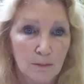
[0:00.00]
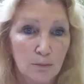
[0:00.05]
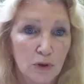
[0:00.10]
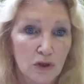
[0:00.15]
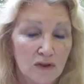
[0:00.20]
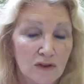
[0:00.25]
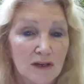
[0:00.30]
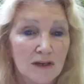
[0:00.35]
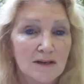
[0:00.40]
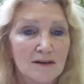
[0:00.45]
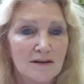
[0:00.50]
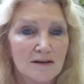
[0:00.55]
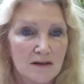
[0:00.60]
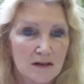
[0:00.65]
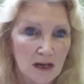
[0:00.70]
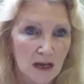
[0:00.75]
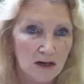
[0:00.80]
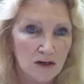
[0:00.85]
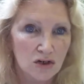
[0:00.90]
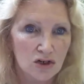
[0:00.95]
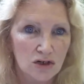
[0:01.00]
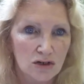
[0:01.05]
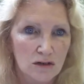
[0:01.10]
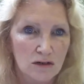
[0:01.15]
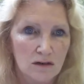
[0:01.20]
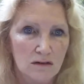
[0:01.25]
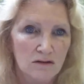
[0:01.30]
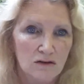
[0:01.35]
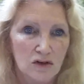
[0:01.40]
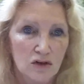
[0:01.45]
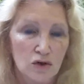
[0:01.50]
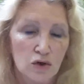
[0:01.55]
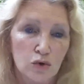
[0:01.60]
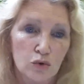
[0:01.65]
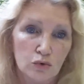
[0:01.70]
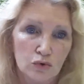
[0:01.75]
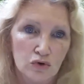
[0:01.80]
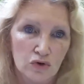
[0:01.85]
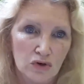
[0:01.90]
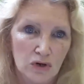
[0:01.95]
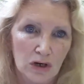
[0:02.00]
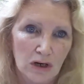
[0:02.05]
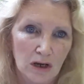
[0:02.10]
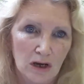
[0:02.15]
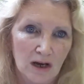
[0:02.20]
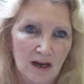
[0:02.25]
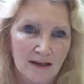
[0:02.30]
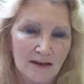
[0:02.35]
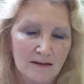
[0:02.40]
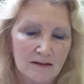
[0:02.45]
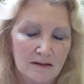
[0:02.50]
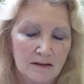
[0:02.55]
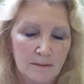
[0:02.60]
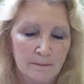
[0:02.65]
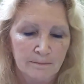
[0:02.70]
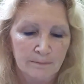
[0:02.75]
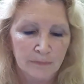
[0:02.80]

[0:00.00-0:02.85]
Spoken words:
but the intention to neutralize